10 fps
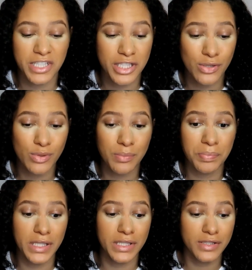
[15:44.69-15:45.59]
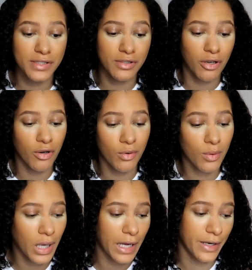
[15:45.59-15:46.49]
and she will be
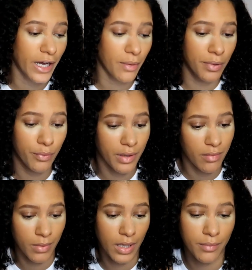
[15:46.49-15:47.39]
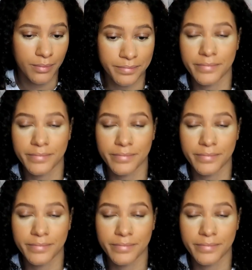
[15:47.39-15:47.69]
so unhappy with me